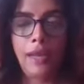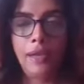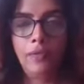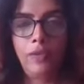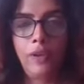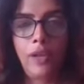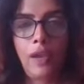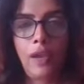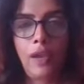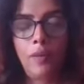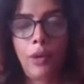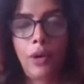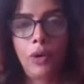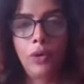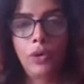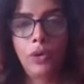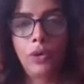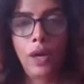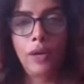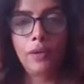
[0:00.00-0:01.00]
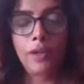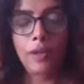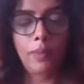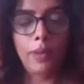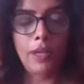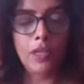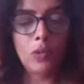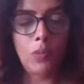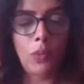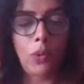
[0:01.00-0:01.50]
And we have about
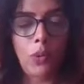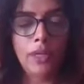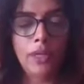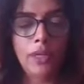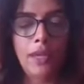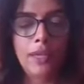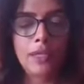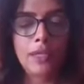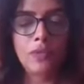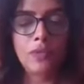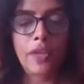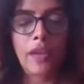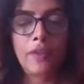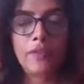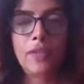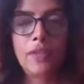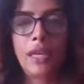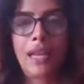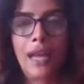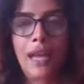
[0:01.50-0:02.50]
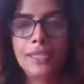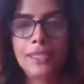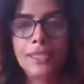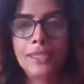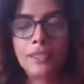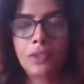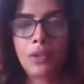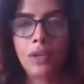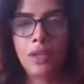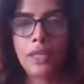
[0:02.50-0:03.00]
200 plus podcasts. We have the
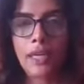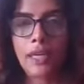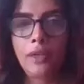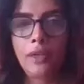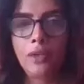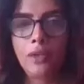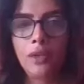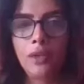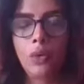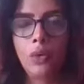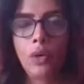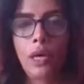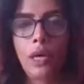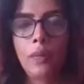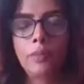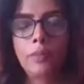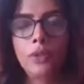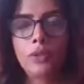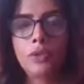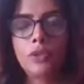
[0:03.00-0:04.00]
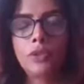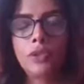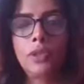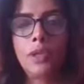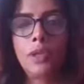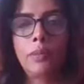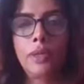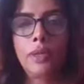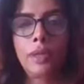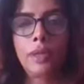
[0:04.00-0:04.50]
largest content on low carb
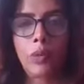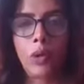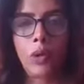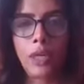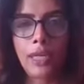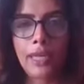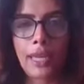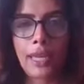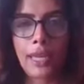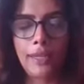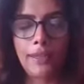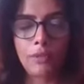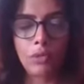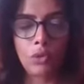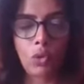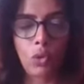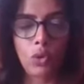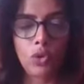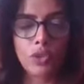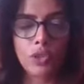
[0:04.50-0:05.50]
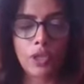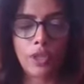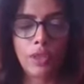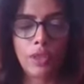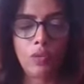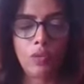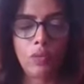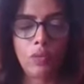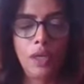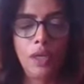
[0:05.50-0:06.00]
nutrition and metabolic health course
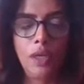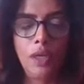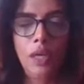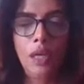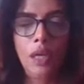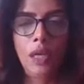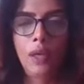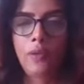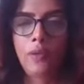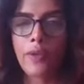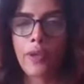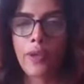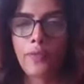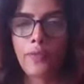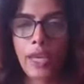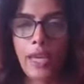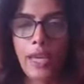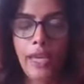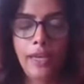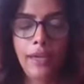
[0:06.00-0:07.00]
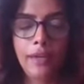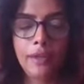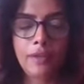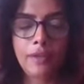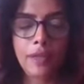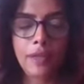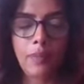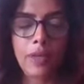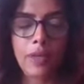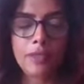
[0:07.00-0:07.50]
in the world. We have
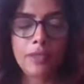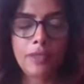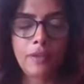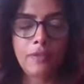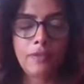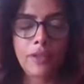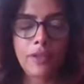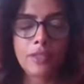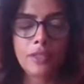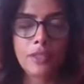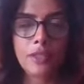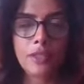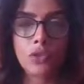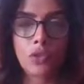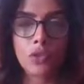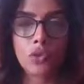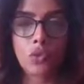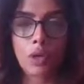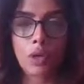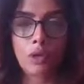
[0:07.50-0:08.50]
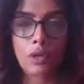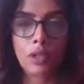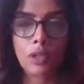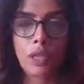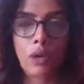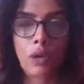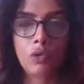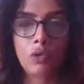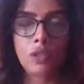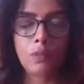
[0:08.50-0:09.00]
800 plus references,
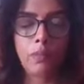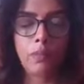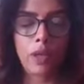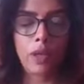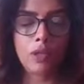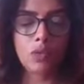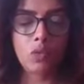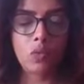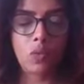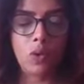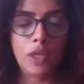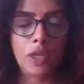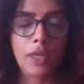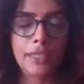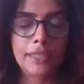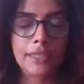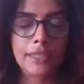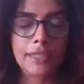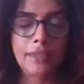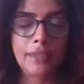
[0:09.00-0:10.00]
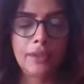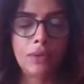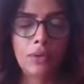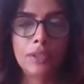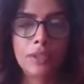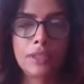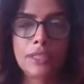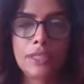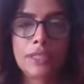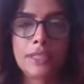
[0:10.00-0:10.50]
200,000 plus words in the
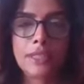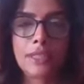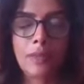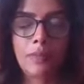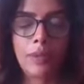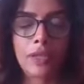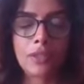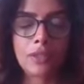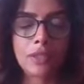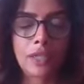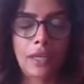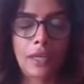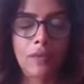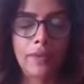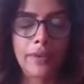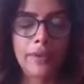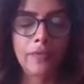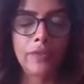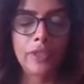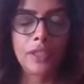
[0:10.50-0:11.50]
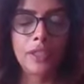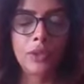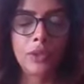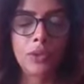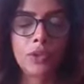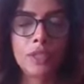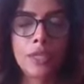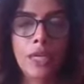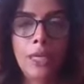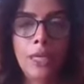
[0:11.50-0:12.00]
course, 60 plus relevant
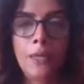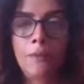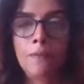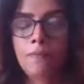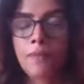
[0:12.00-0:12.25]
videos.